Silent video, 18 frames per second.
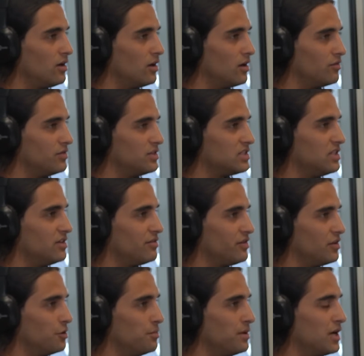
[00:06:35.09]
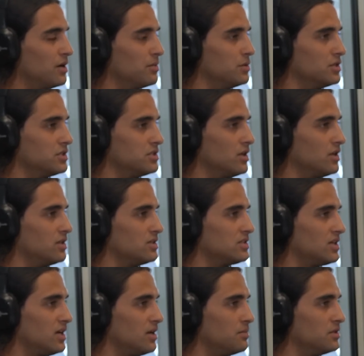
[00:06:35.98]
obviously feel better, but it's not the
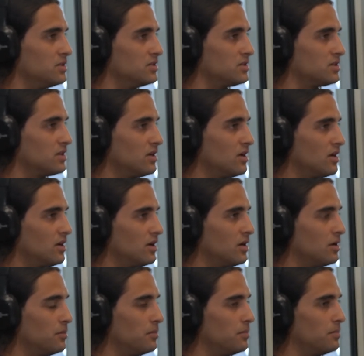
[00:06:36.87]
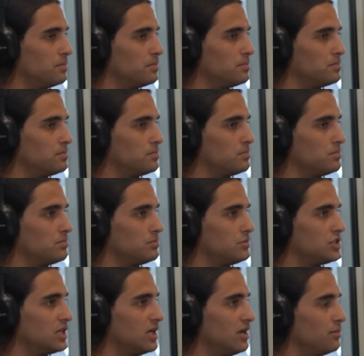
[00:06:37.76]
same as
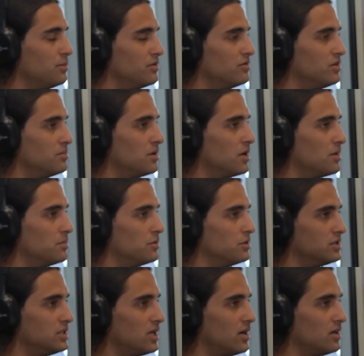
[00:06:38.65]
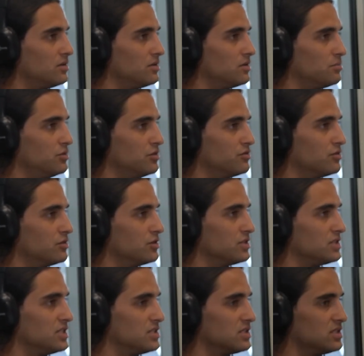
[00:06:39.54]
chilling with your mum or dad or brother or
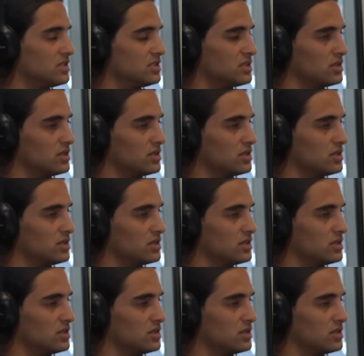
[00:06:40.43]
sister.